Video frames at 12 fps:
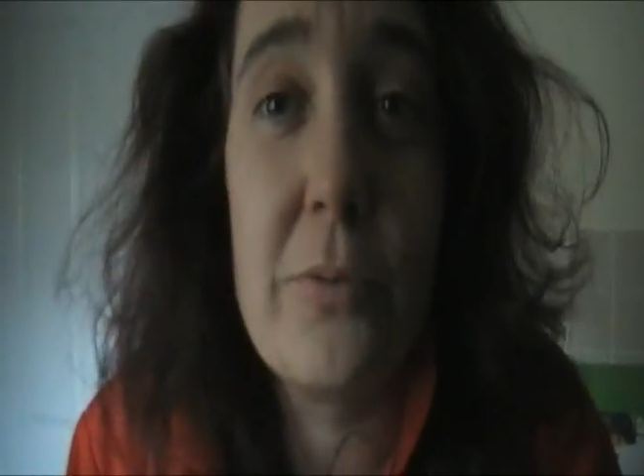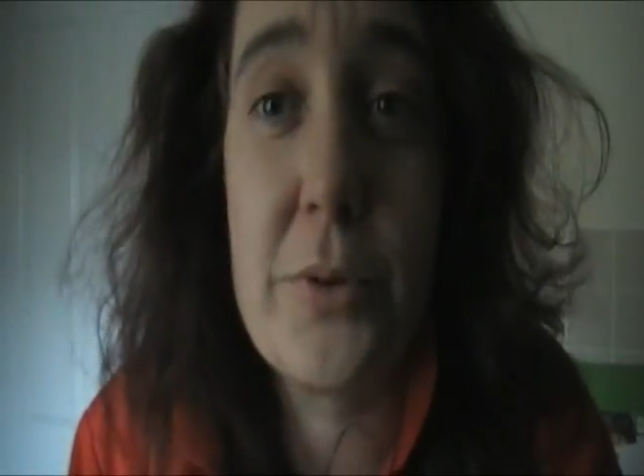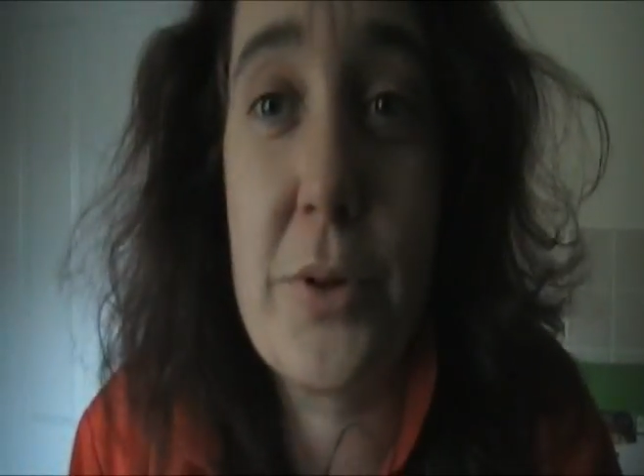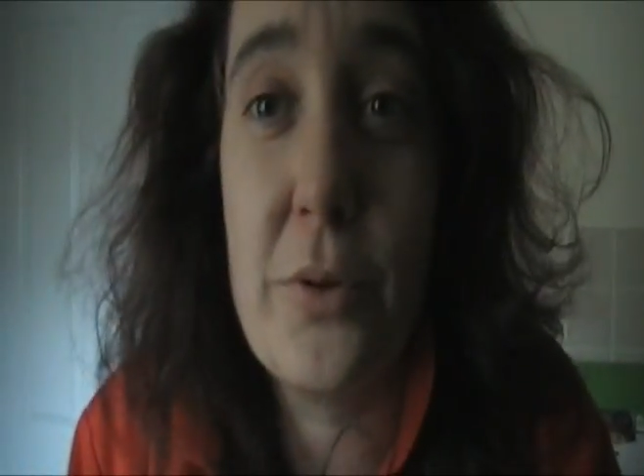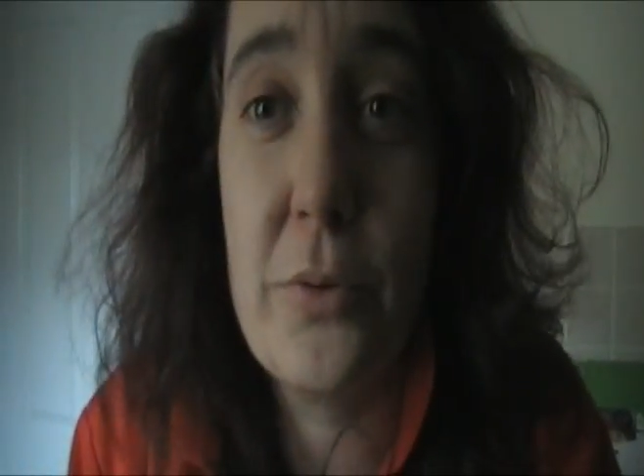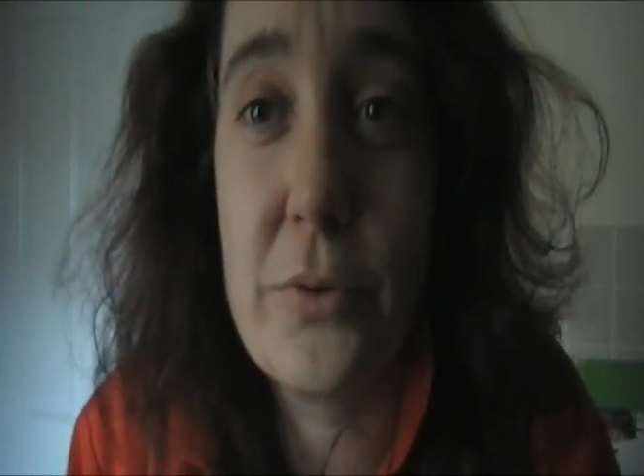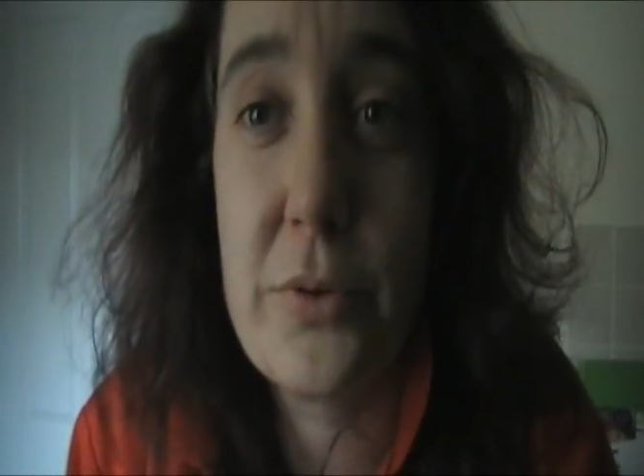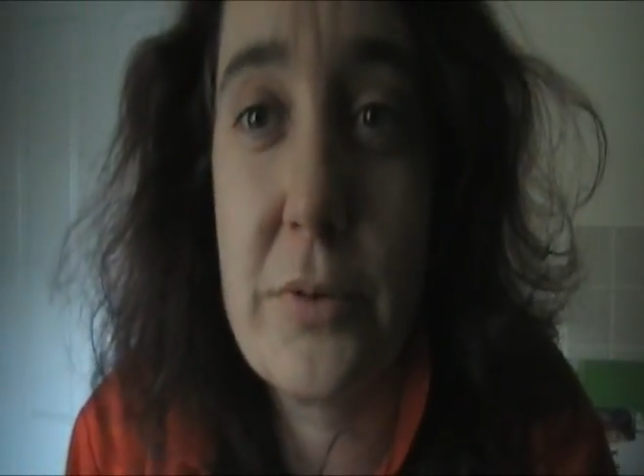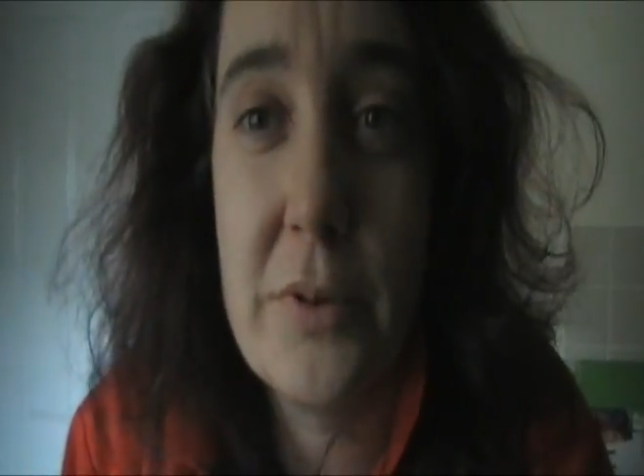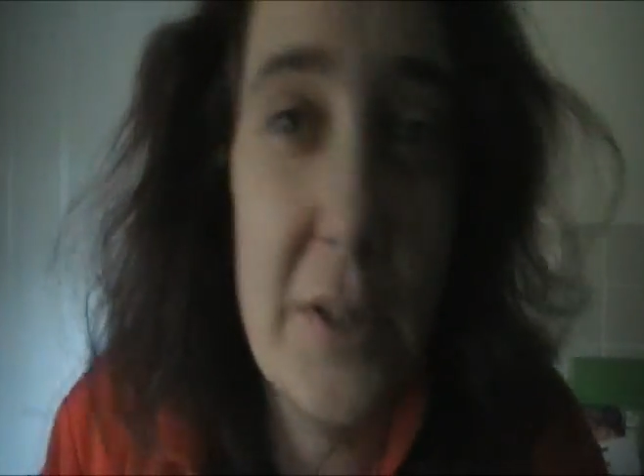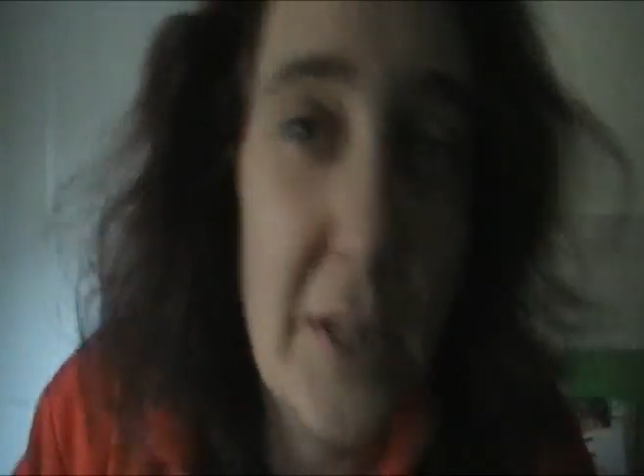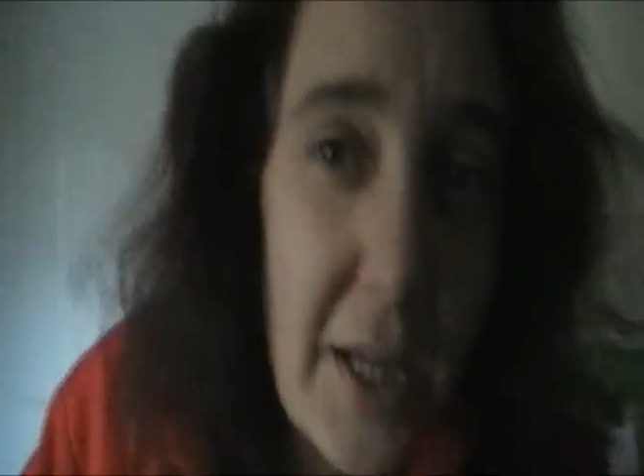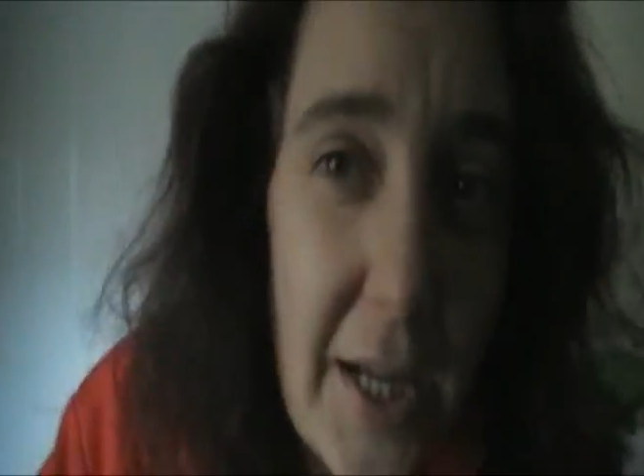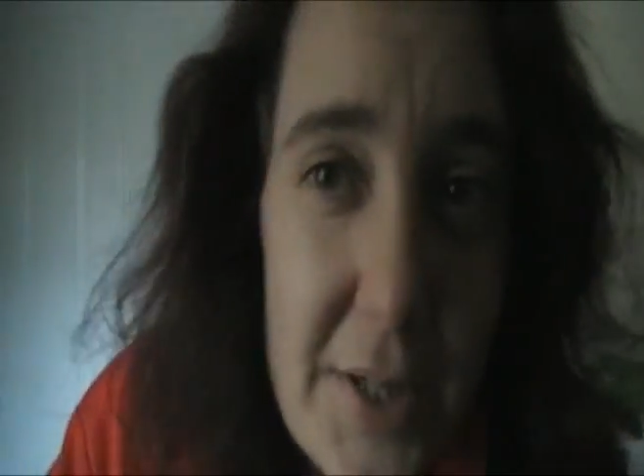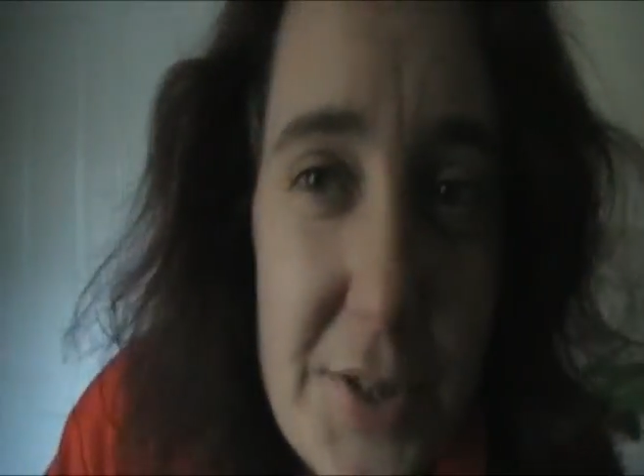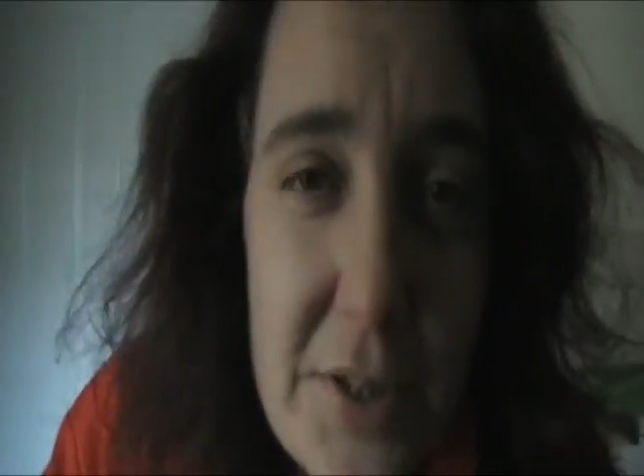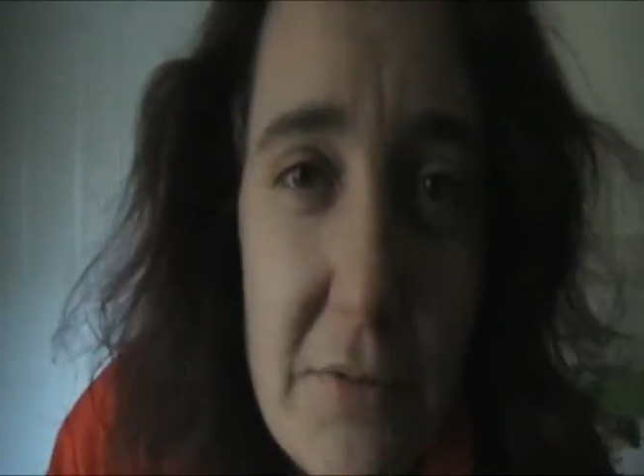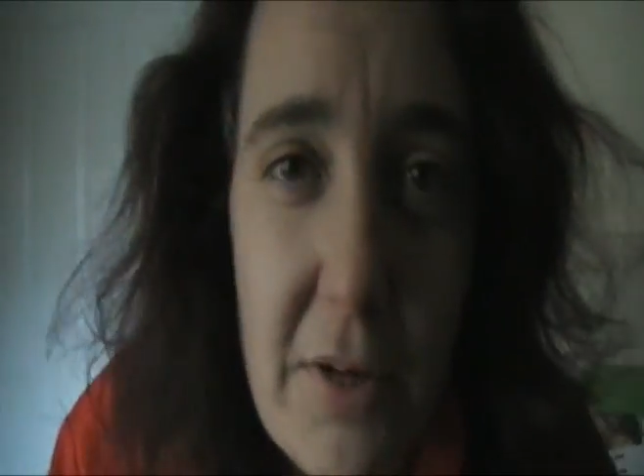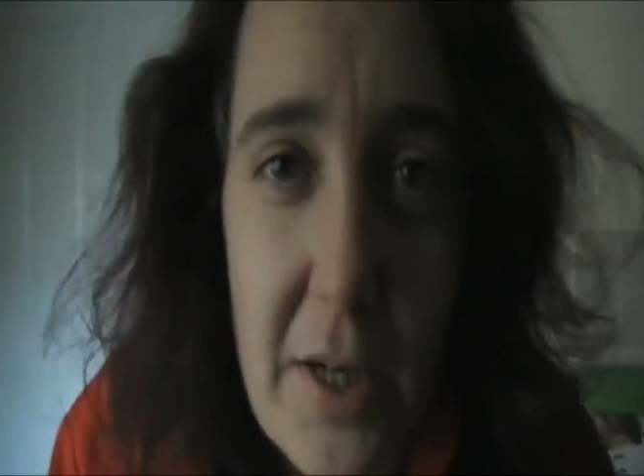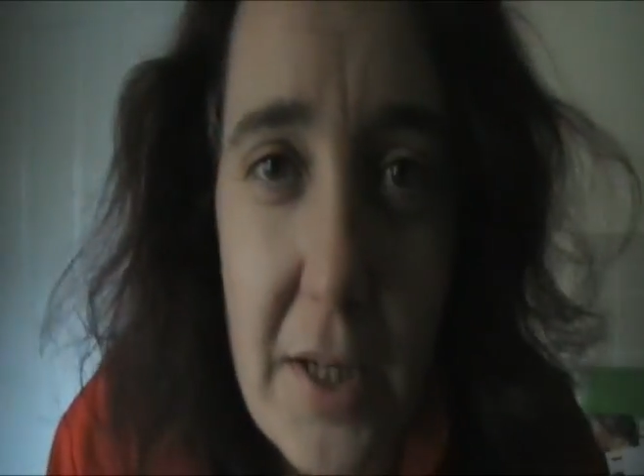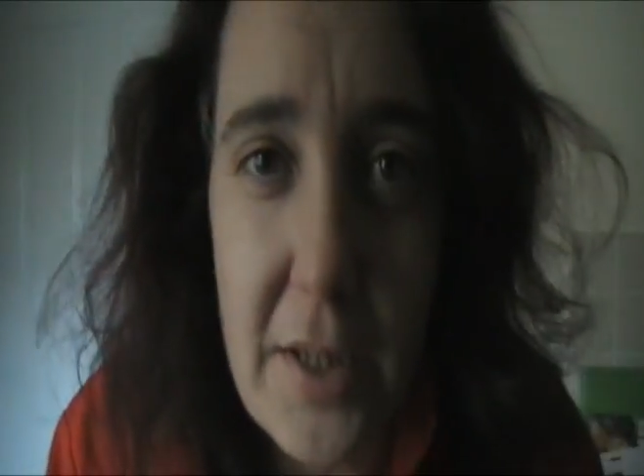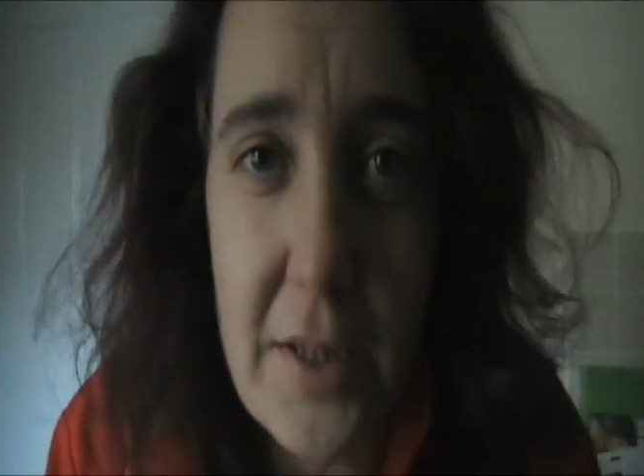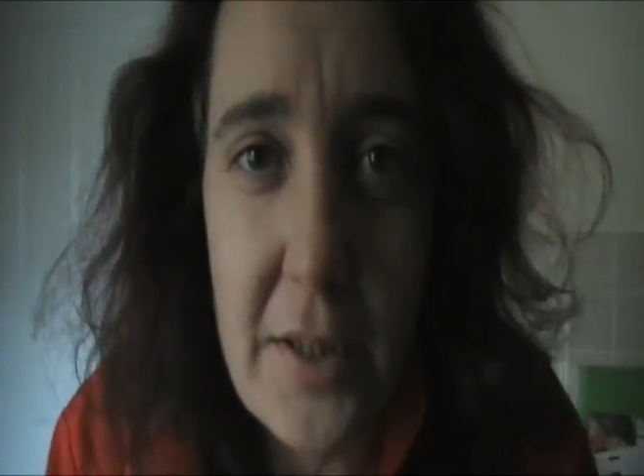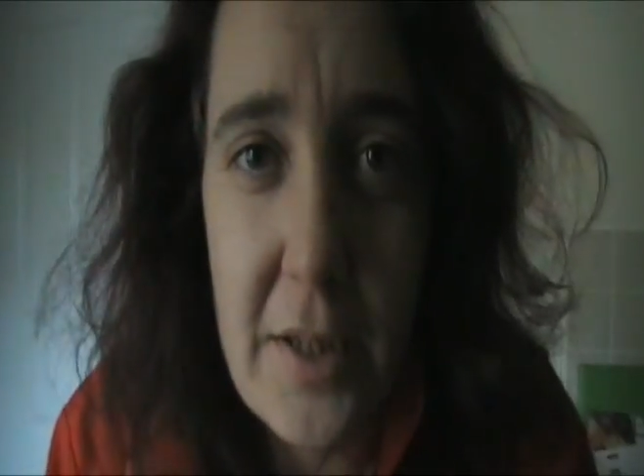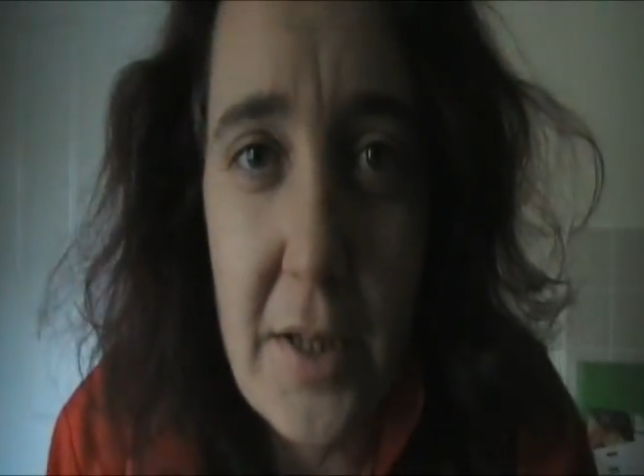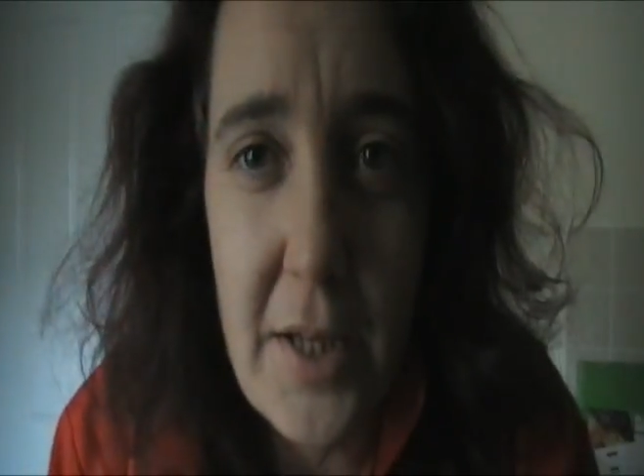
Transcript: would cause acid rain,